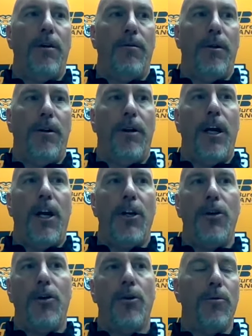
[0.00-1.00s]
a, a
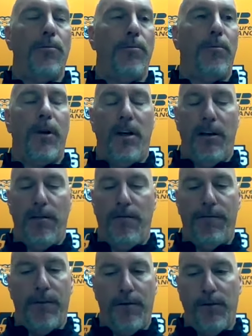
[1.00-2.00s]
new group
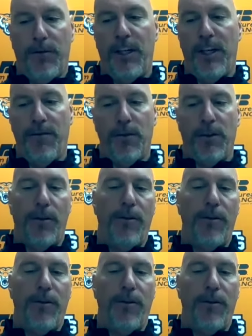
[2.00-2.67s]
of, of, receivers.